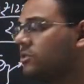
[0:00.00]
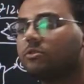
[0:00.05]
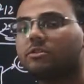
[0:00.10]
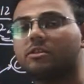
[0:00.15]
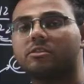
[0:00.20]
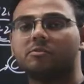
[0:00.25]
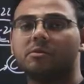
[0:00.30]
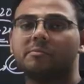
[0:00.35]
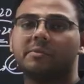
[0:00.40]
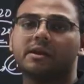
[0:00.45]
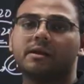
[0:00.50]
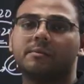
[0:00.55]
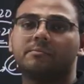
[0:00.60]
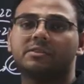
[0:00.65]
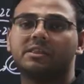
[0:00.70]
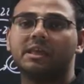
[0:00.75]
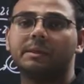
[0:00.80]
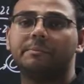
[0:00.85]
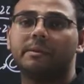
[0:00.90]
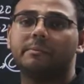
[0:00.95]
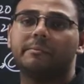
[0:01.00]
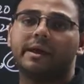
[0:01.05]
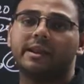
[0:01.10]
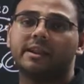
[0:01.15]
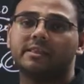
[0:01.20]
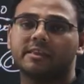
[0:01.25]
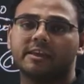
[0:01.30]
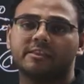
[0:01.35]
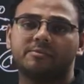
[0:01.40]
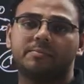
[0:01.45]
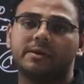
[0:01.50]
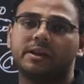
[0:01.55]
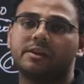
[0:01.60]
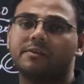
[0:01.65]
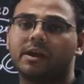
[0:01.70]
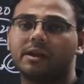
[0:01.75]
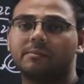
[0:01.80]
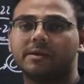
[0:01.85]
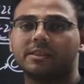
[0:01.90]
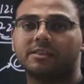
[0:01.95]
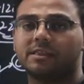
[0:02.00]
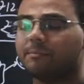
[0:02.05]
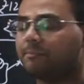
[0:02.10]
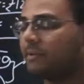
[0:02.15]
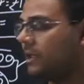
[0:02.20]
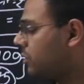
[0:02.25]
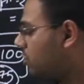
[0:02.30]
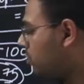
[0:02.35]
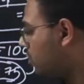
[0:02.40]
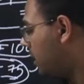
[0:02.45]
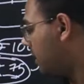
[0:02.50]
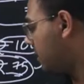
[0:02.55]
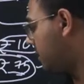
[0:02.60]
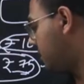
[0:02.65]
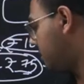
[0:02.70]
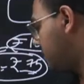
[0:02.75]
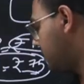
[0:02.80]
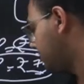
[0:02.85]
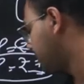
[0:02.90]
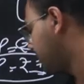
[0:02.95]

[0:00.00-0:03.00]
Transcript: So this will become CP minus SP divided by CP into 100.